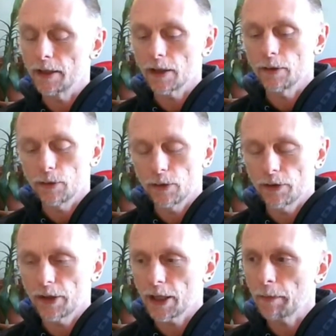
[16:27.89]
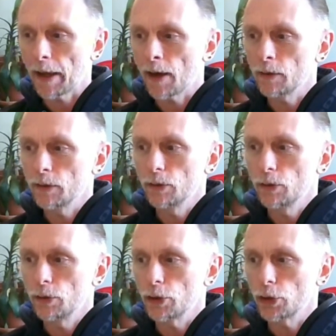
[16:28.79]
So think about
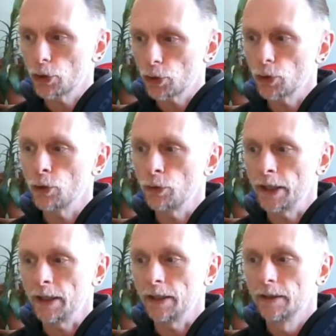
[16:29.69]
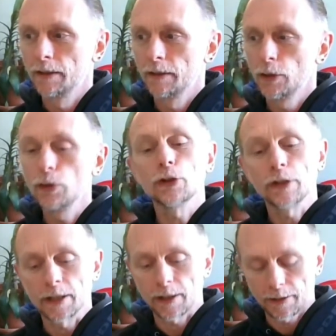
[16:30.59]
the story. Whose
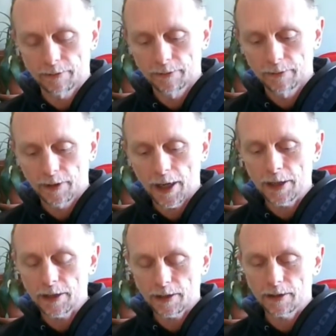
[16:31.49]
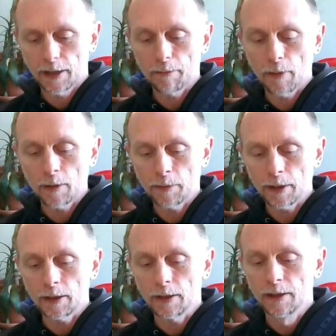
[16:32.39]
story is it? And it might
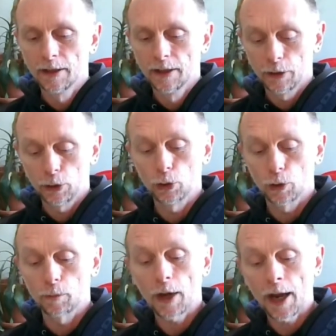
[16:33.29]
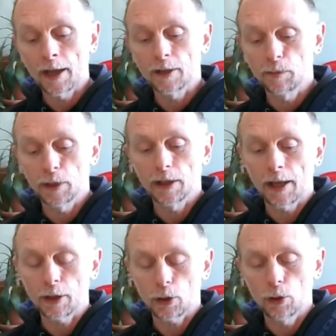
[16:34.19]
be your brand, but
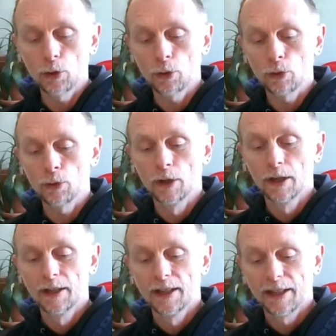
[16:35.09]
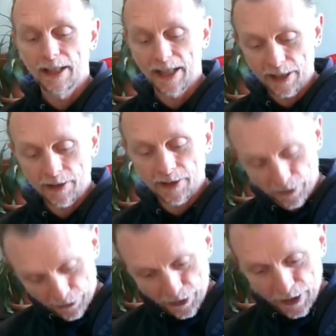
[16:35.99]
like who in
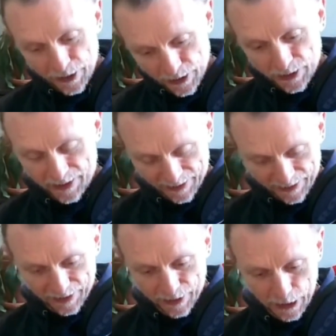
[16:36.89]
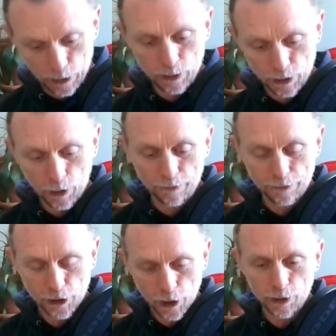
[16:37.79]
this sequence of
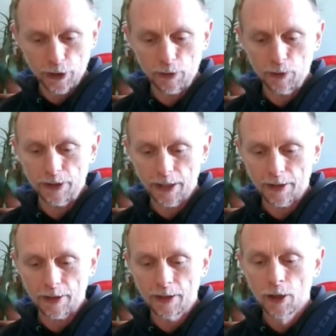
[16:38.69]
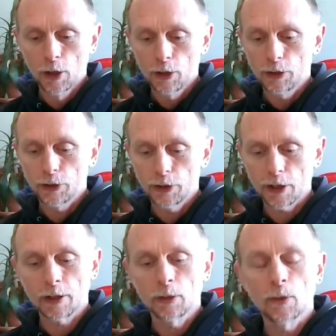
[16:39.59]
shots that you put together,
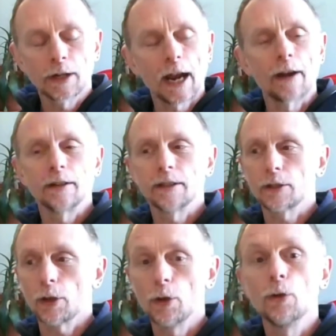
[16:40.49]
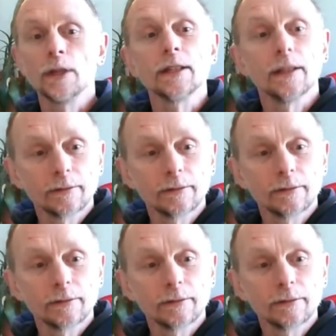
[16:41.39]
there's only one character. So who is it?